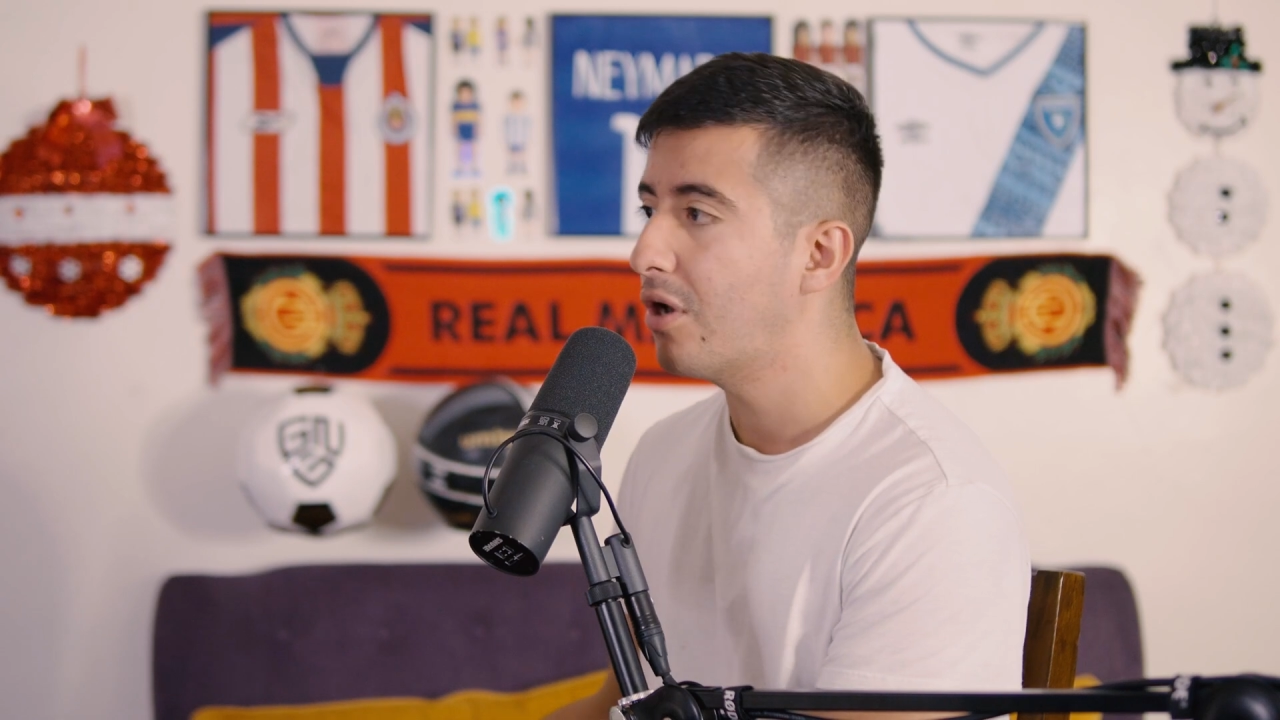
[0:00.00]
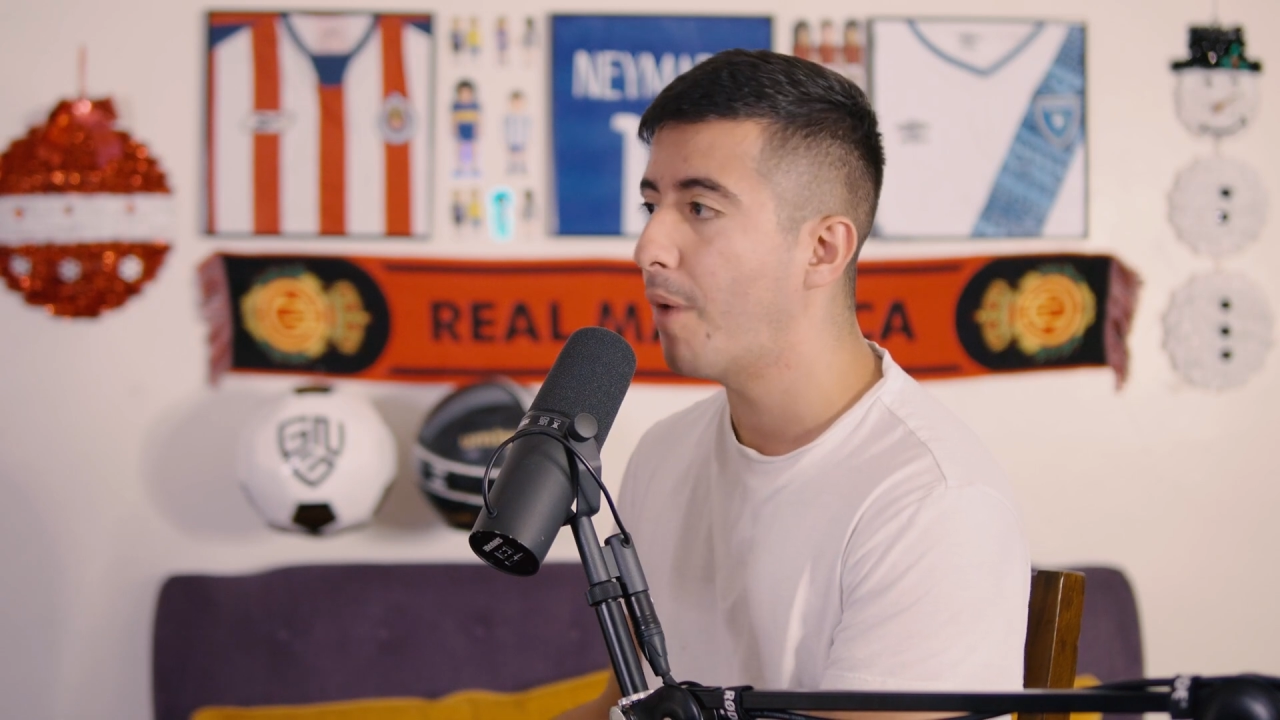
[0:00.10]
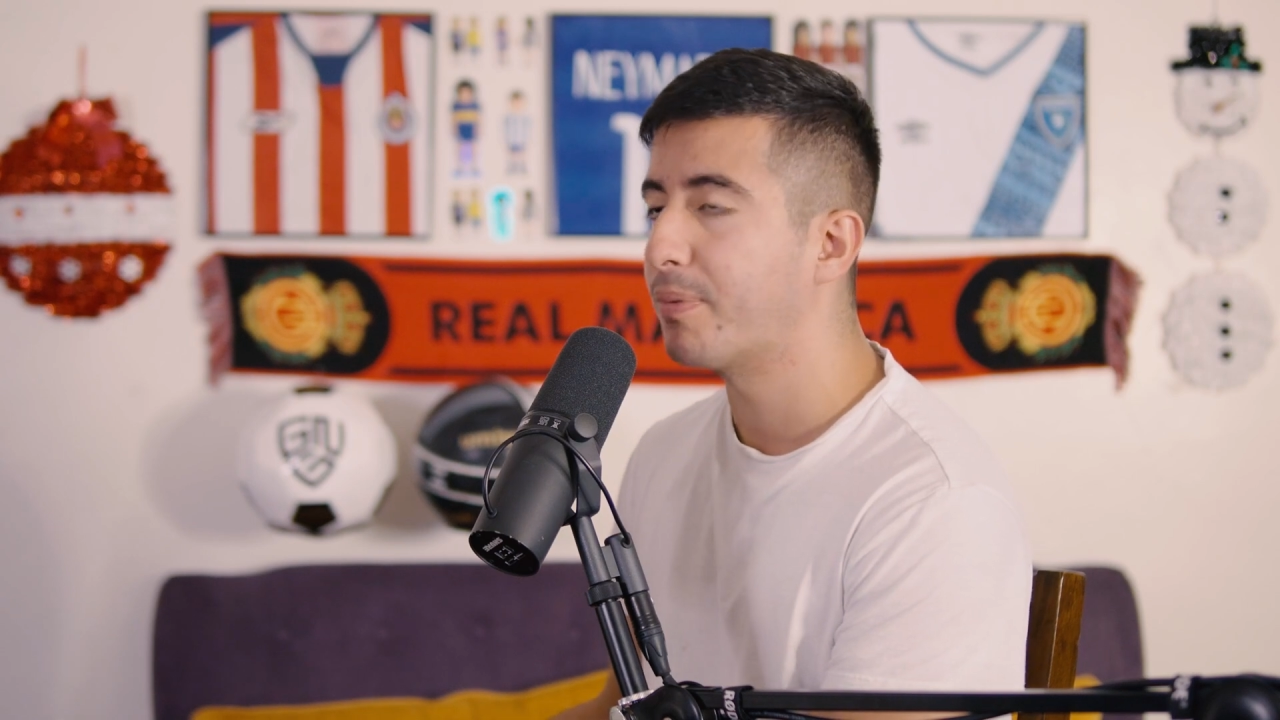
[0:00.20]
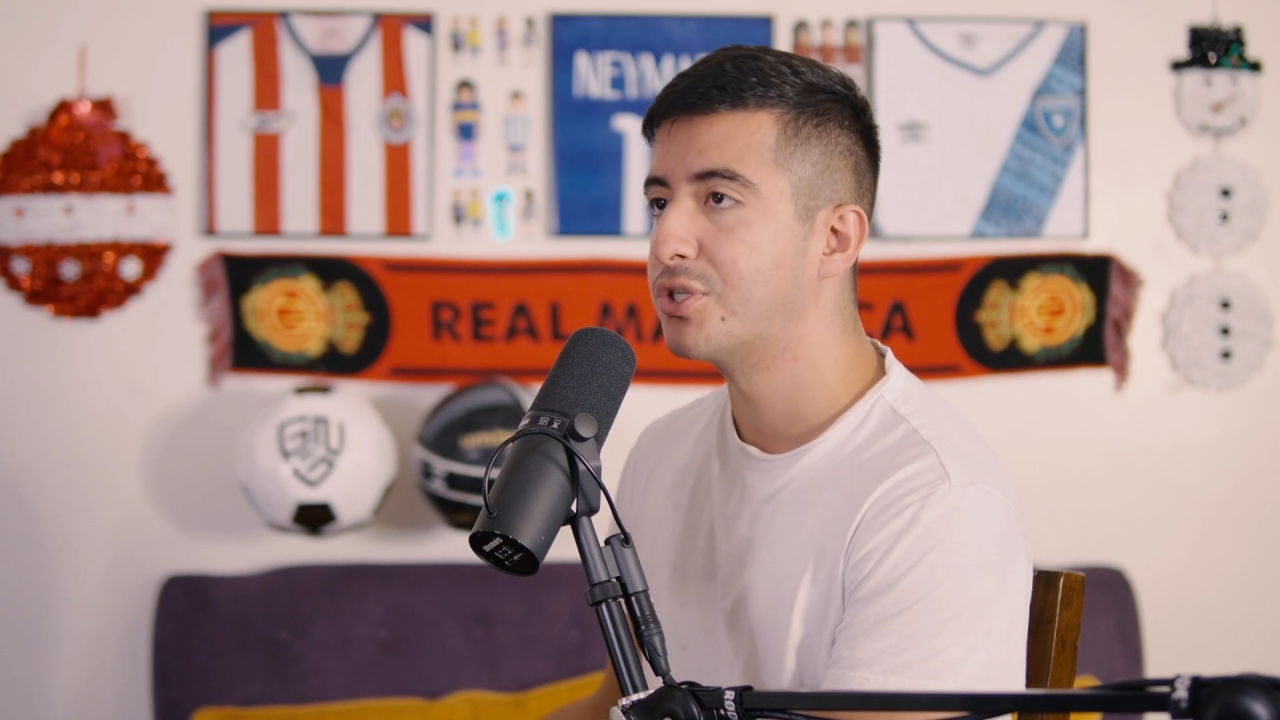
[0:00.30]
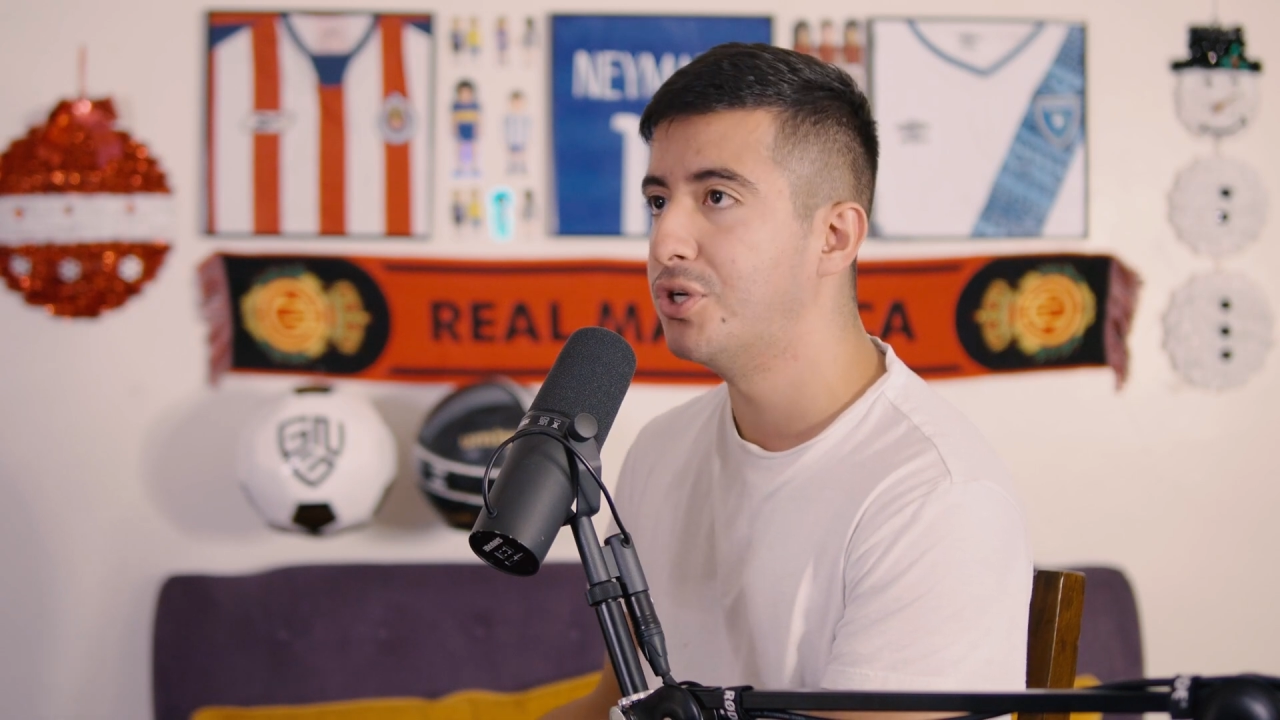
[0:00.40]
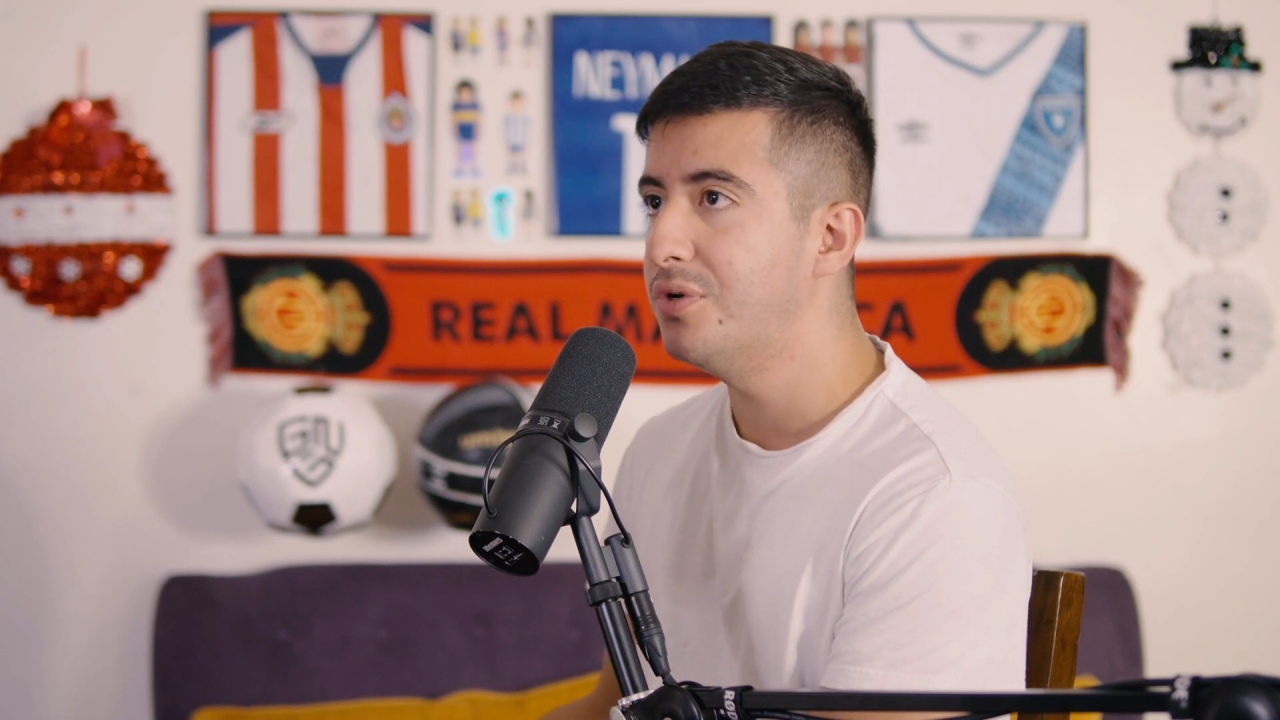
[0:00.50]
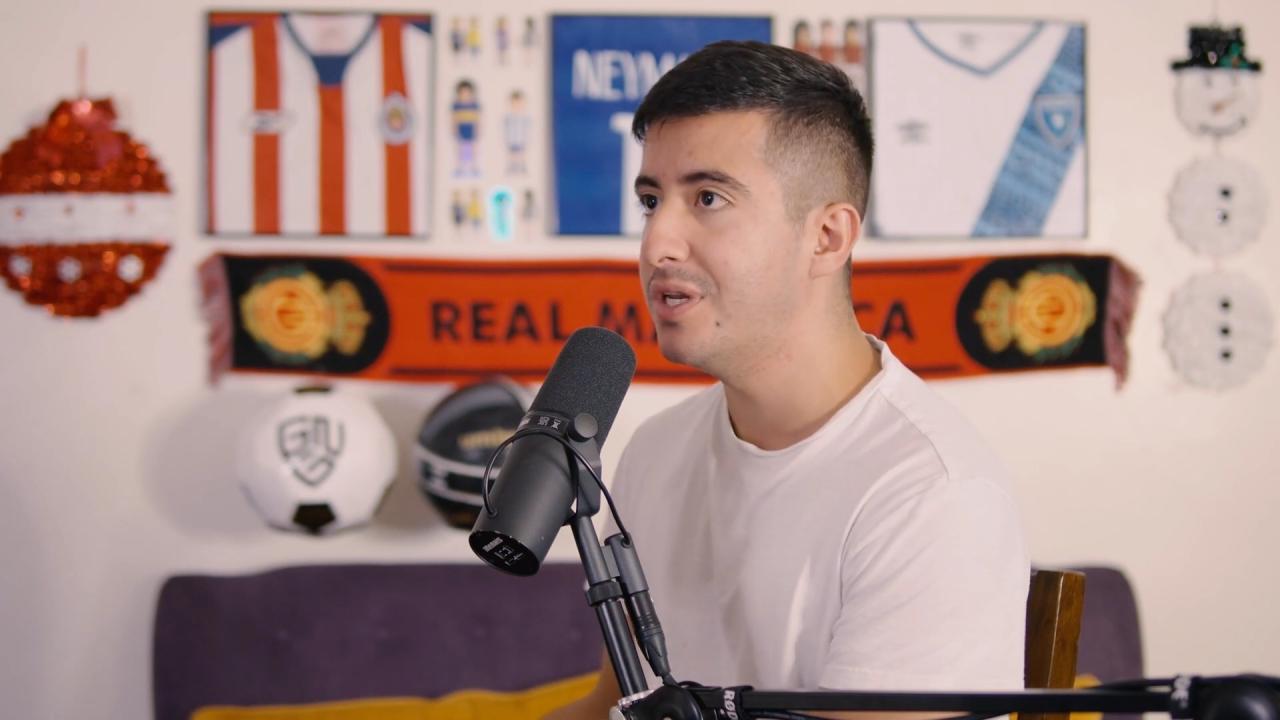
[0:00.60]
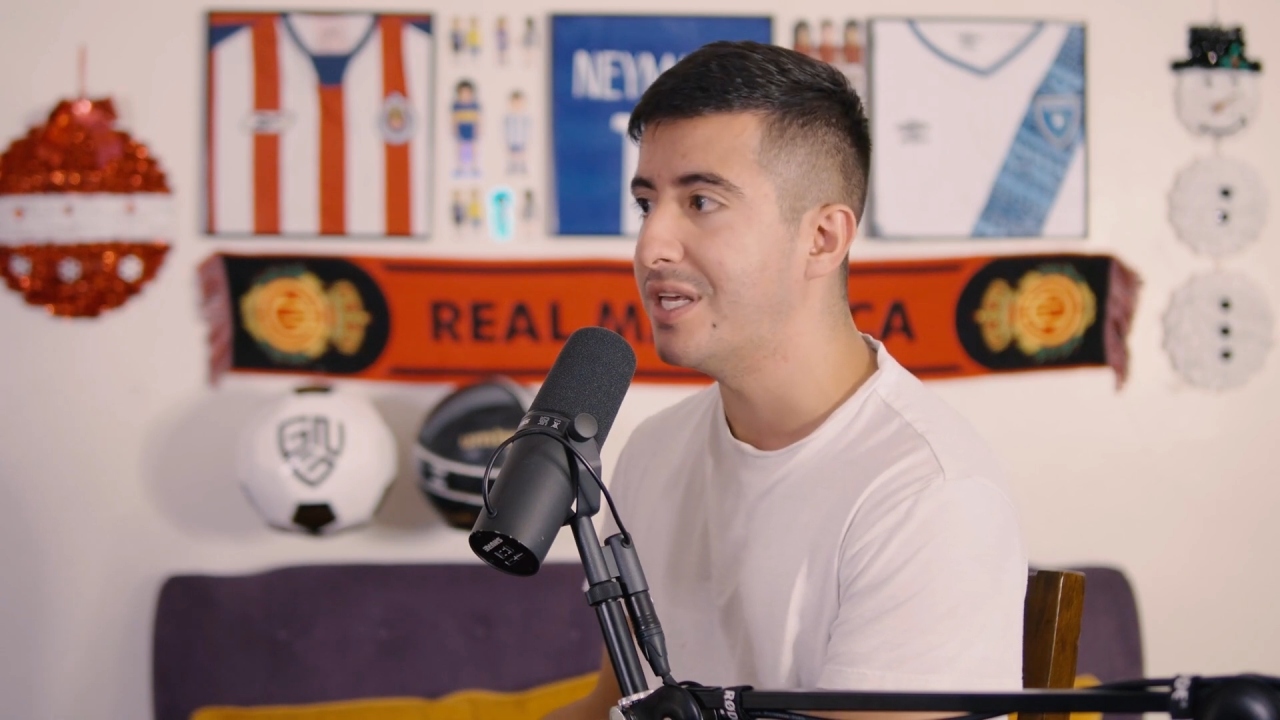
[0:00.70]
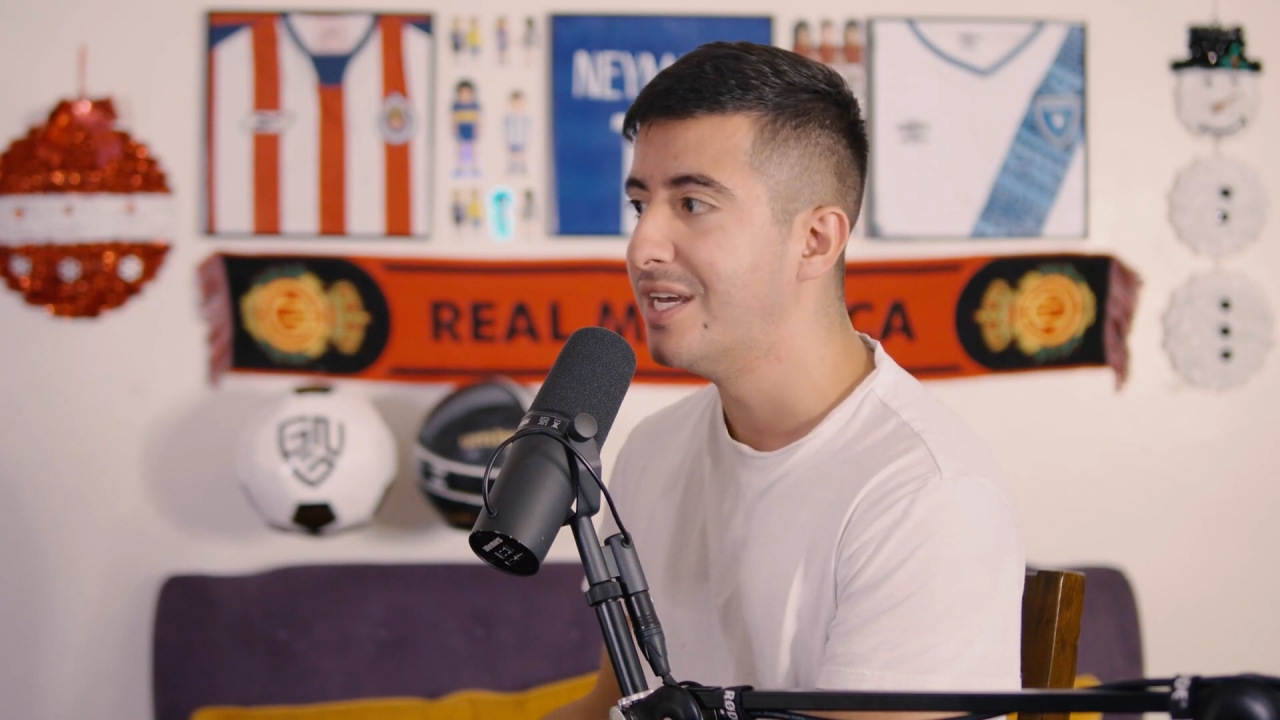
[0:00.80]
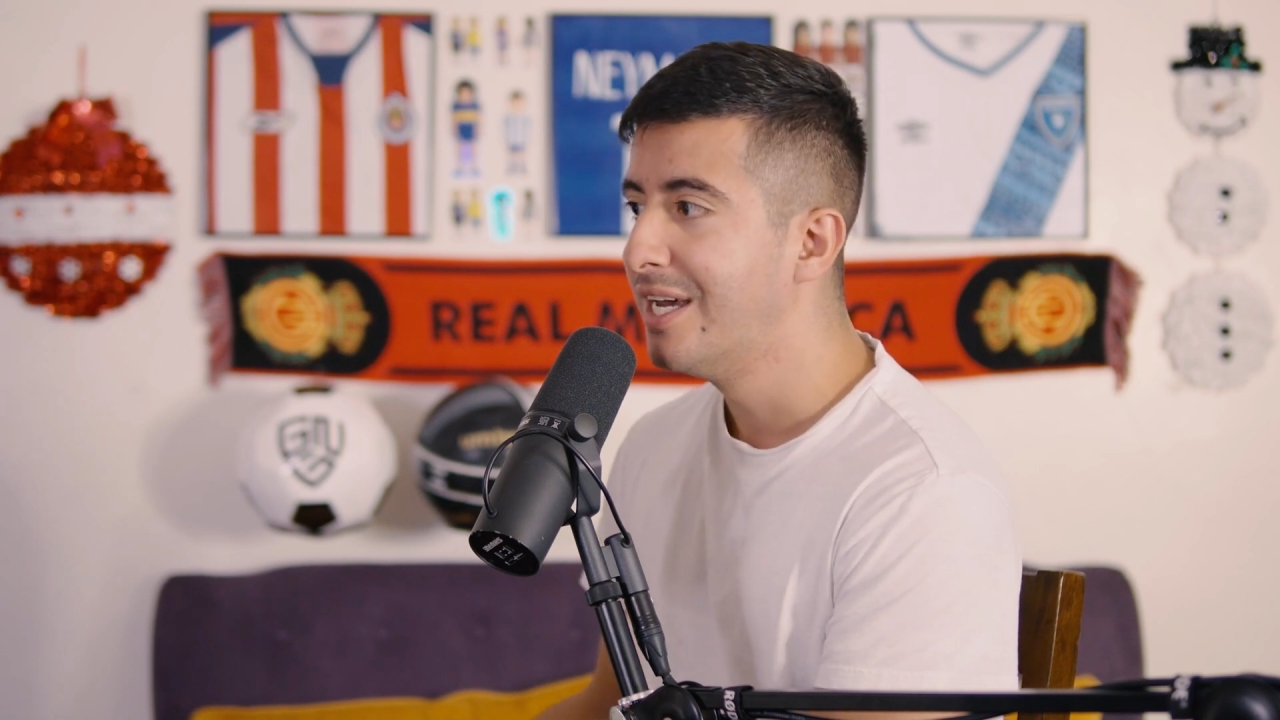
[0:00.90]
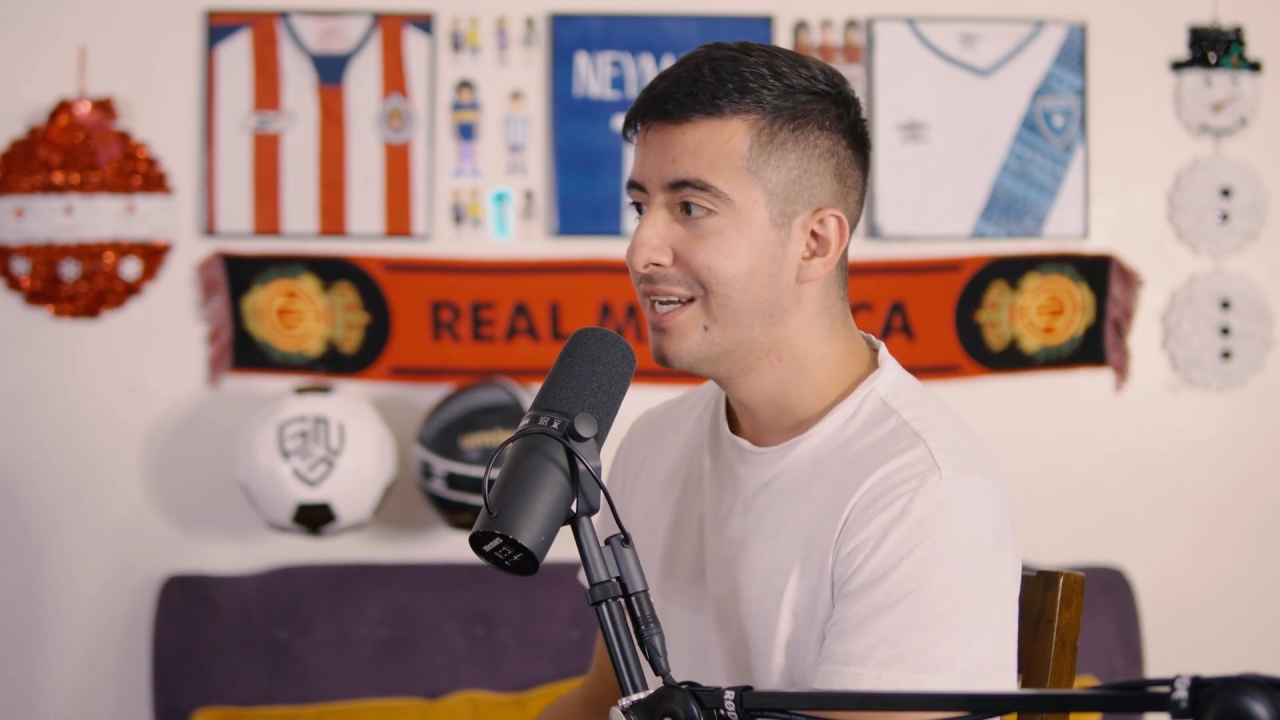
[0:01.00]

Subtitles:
opportunity